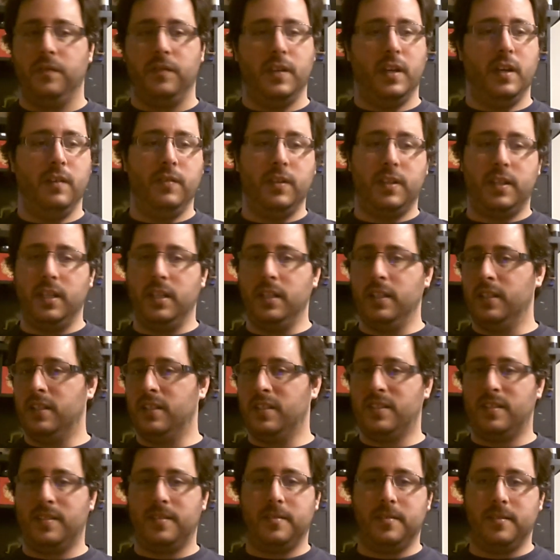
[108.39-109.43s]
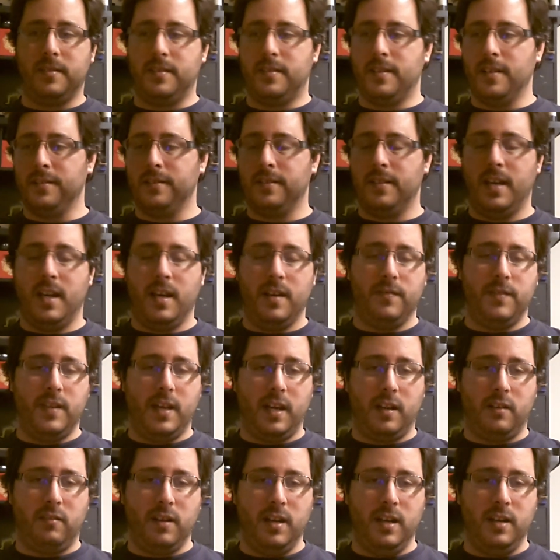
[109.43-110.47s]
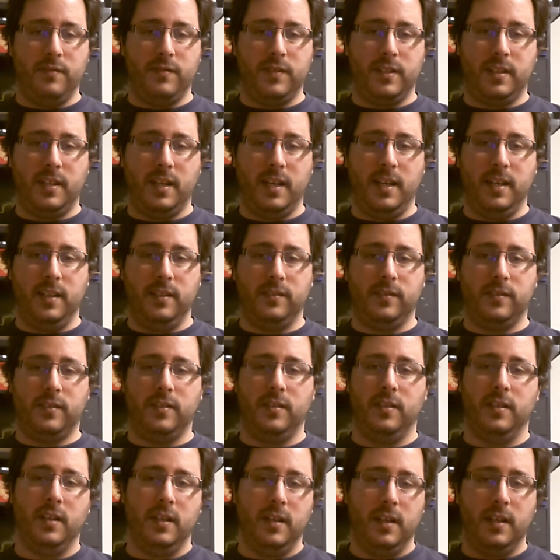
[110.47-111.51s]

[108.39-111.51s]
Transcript: everything just doesn't have that great of a taste.